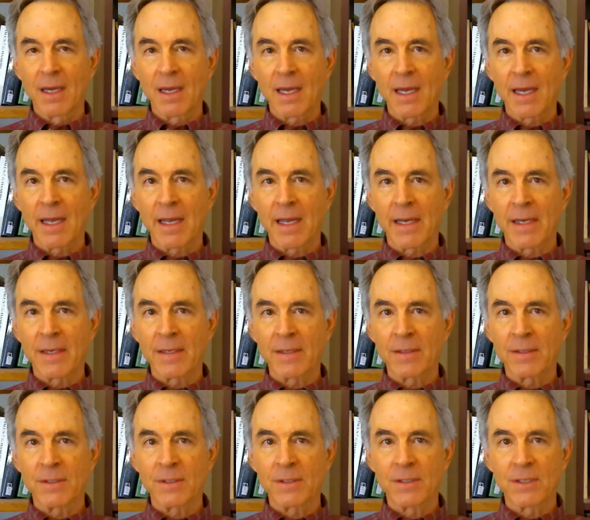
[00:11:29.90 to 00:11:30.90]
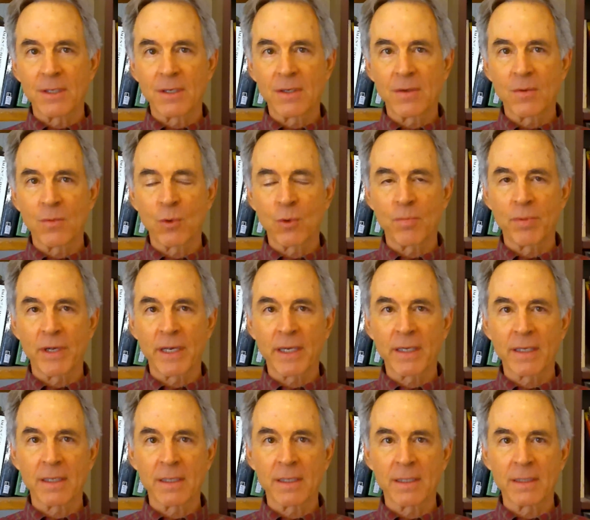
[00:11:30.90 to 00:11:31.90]
and
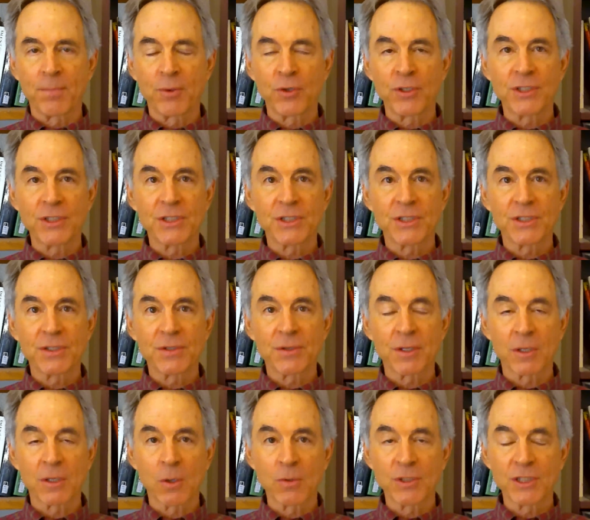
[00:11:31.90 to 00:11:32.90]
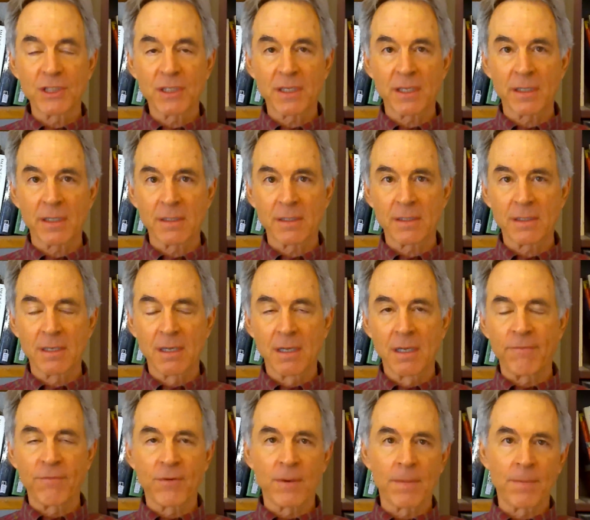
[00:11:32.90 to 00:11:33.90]
Rebekah puts the goat skin
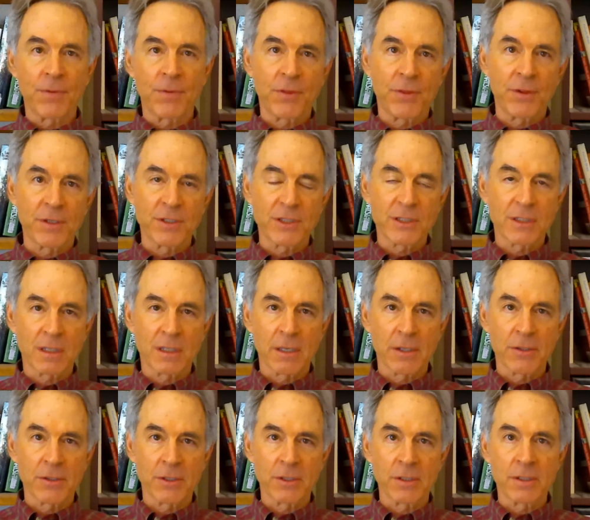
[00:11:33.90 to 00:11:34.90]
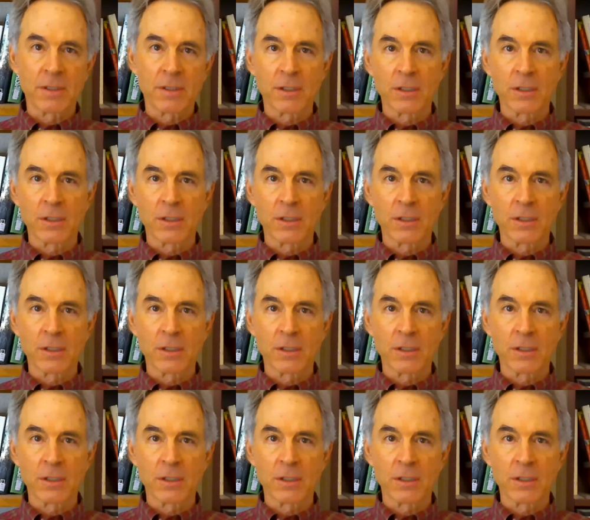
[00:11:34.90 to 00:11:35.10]
from the slaughtered